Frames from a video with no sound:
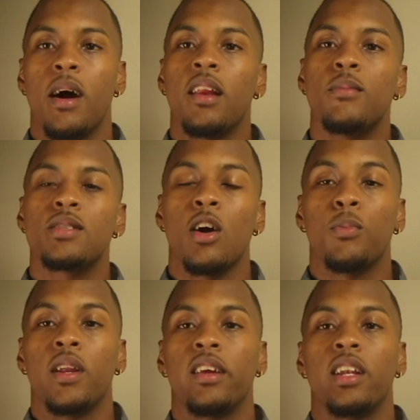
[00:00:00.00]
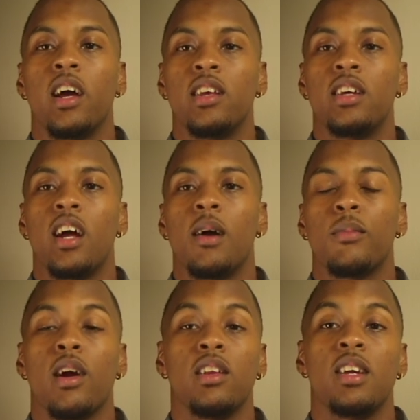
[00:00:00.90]
My name is Copenhagen Elliott.
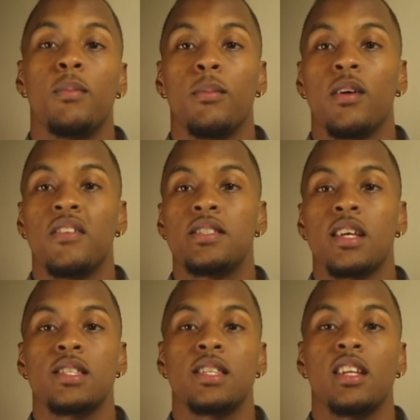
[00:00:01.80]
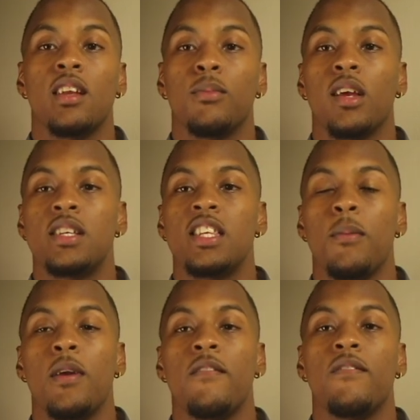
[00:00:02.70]
I'm currently a member of the Texas
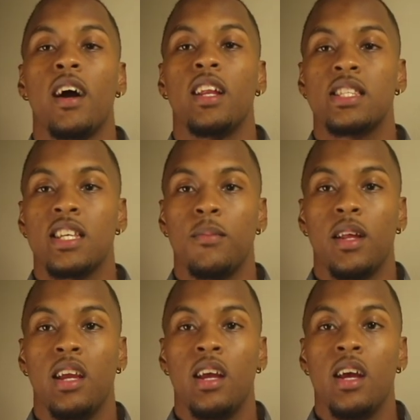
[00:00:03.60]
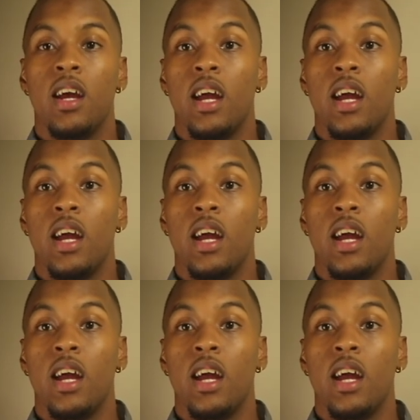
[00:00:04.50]
NAACP Finance Committee.